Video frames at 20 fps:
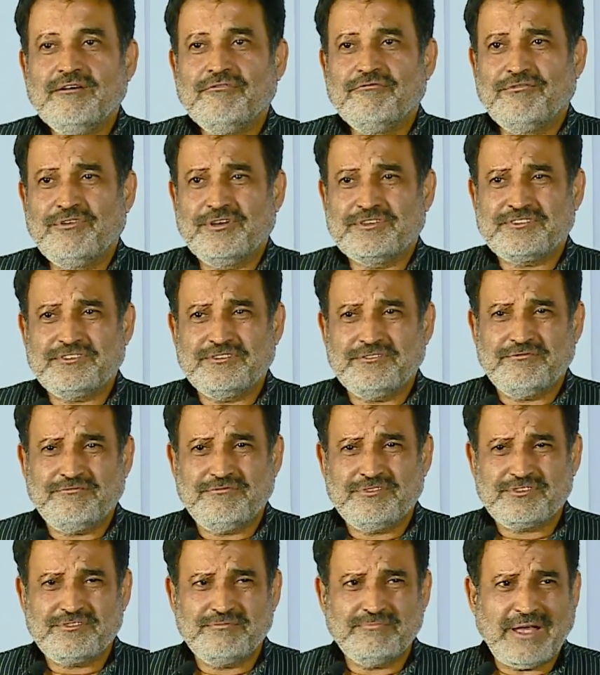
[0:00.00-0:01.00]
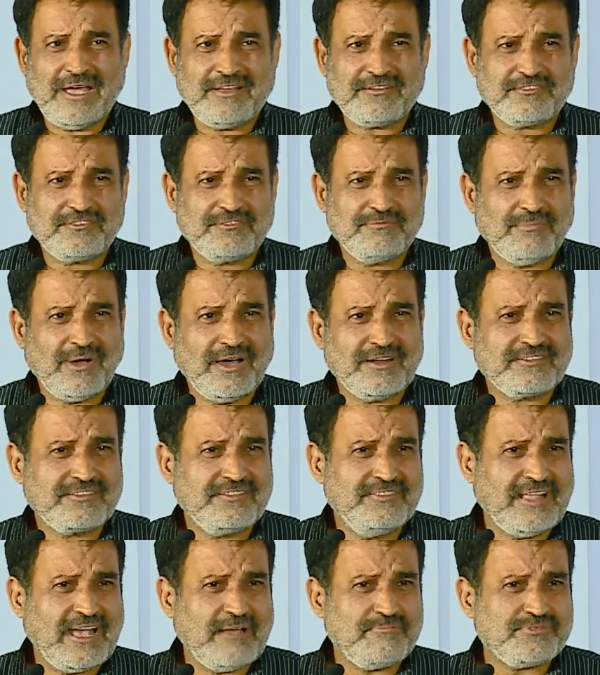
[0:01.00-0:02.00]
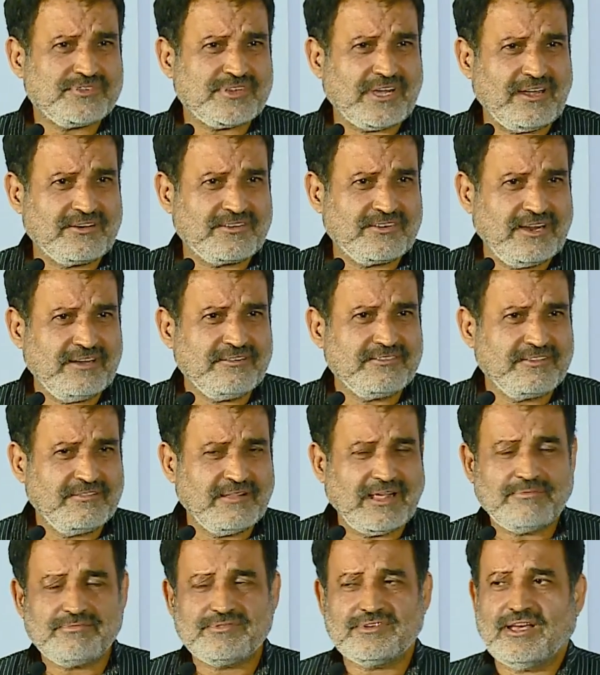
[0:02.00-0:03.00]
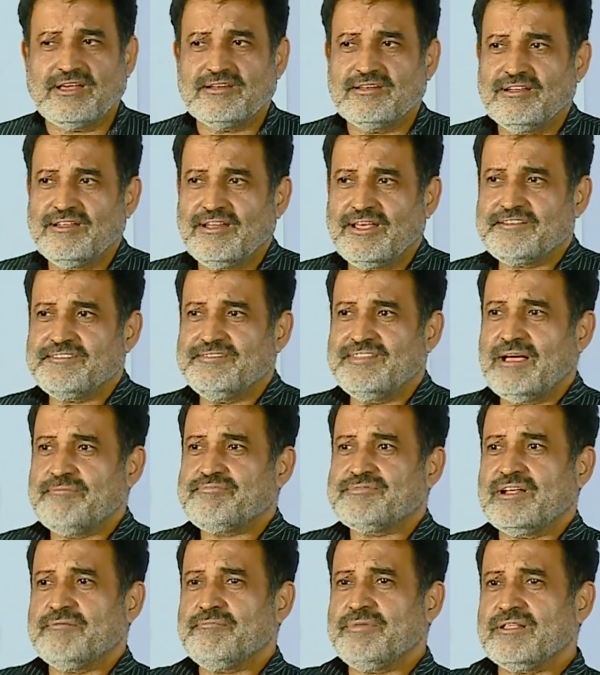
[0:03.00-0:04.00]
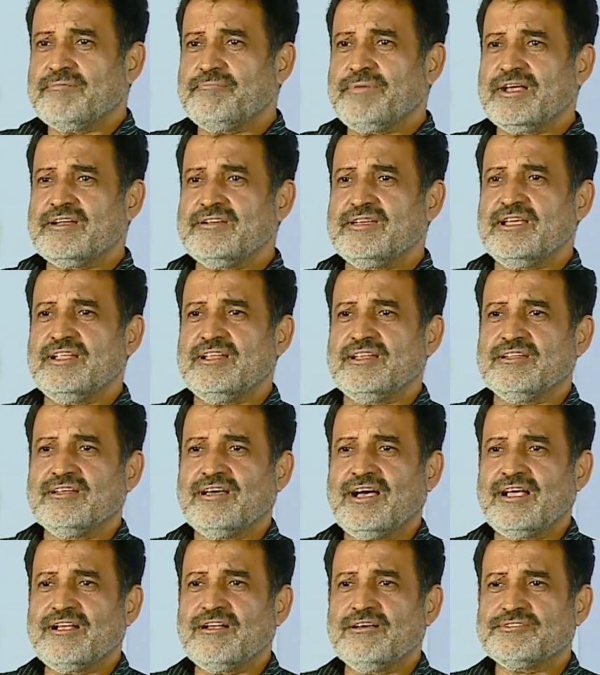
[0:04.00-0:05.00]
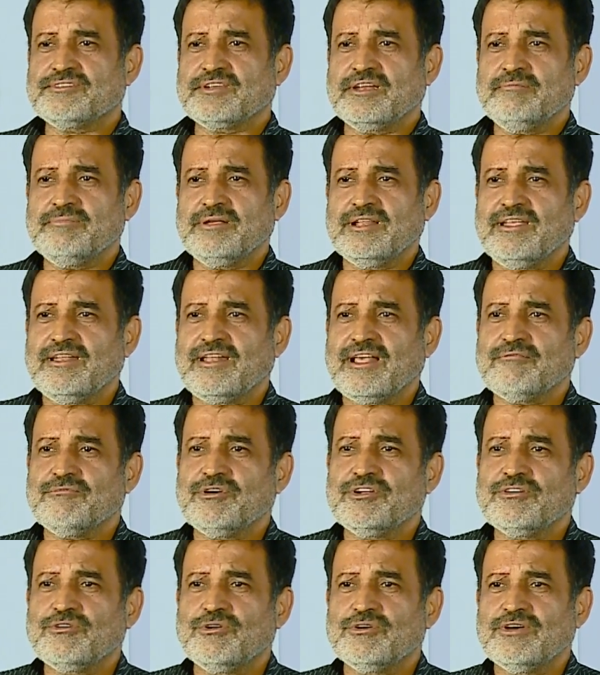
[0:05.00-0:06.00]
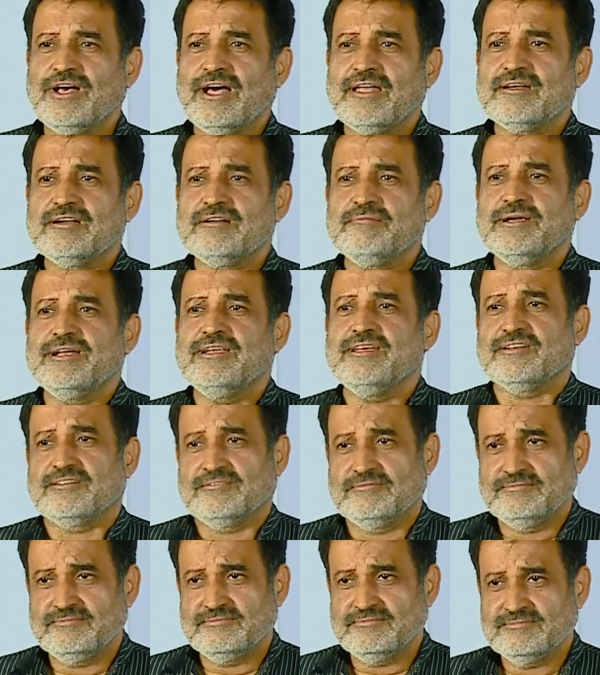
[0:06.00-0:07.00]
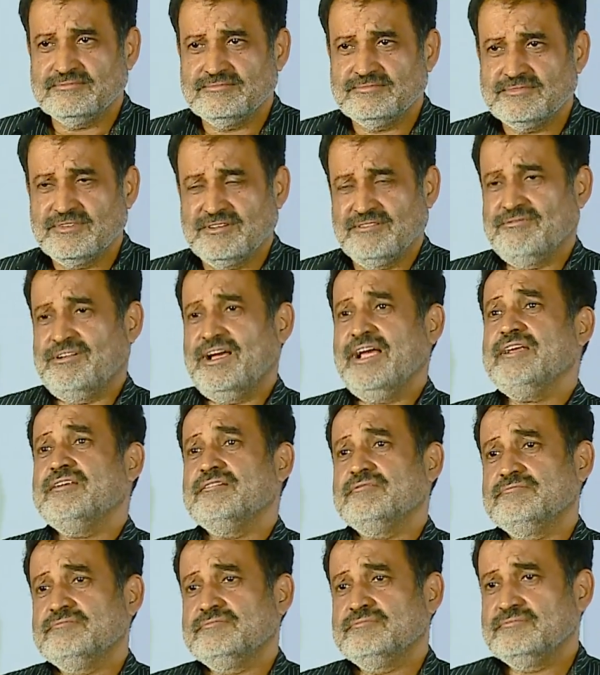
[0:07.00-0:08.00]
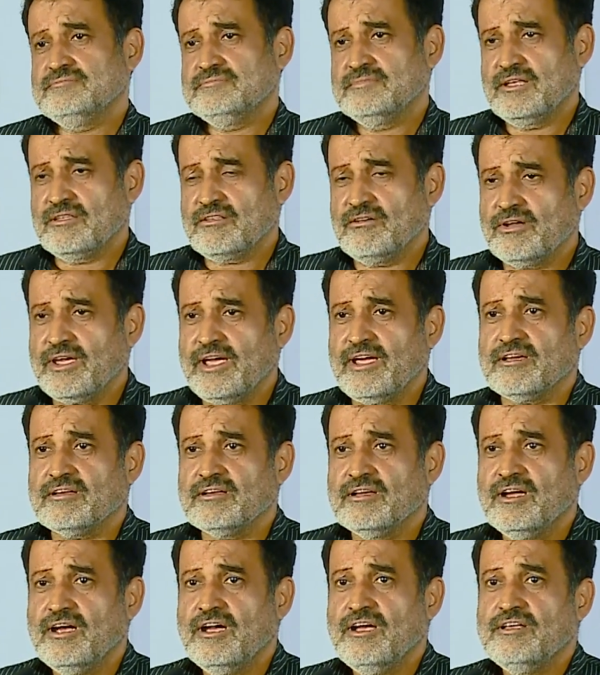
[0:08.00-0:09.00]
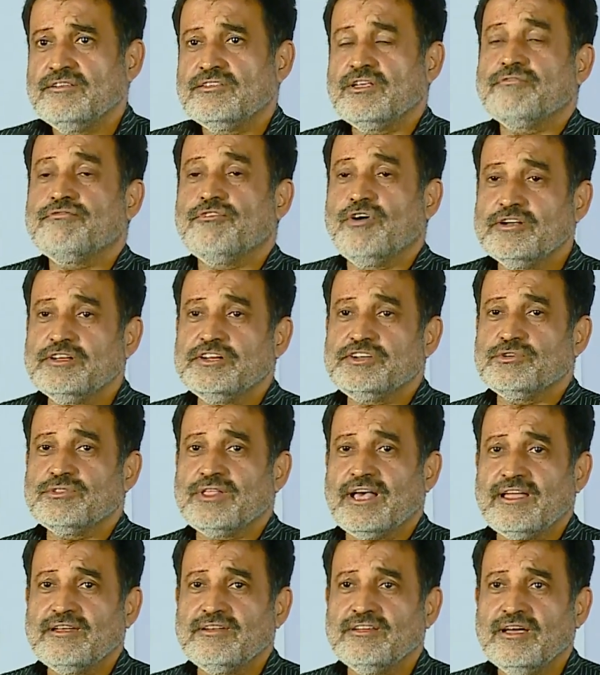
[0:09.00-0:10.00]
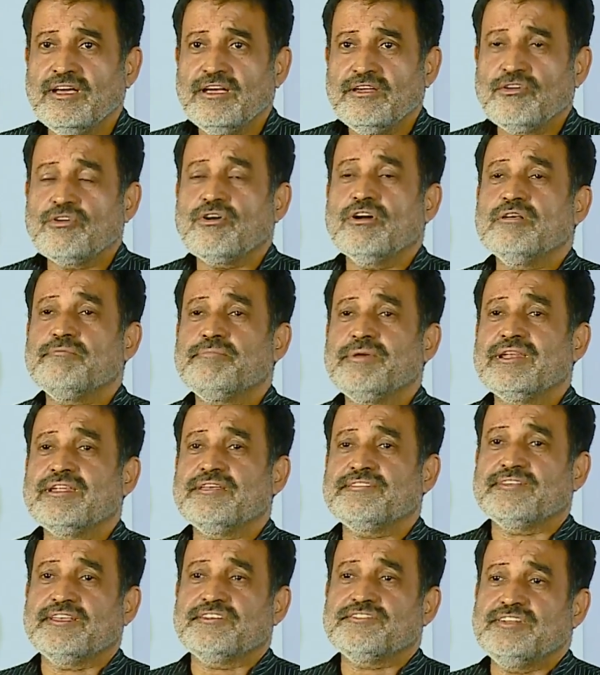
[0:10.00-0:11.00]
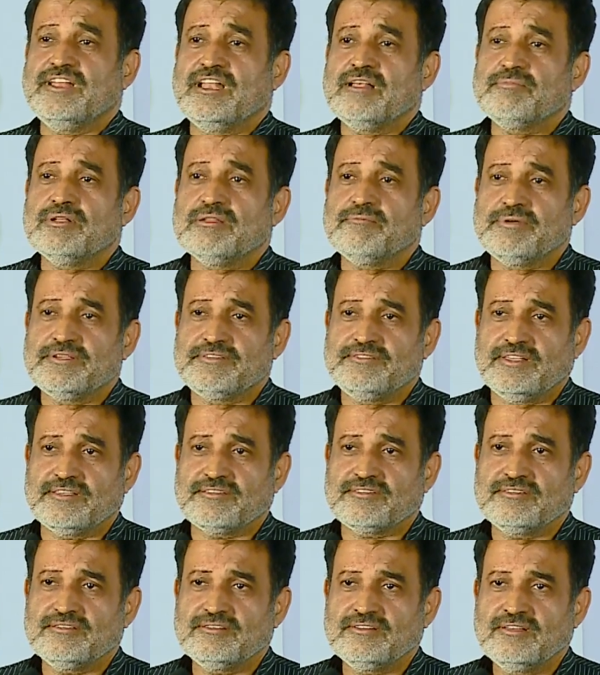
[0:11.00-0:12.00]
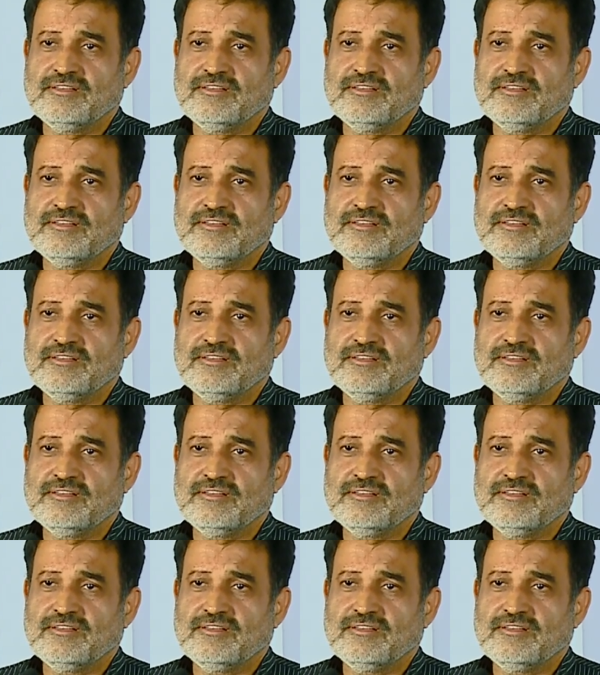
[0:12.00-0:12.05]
for Snapchat, right? Snapchat, big deal. I got 3 billion, I want to go to 100 billion. Fine, it's okay. So if you want to do that, you got to build a sustainable business.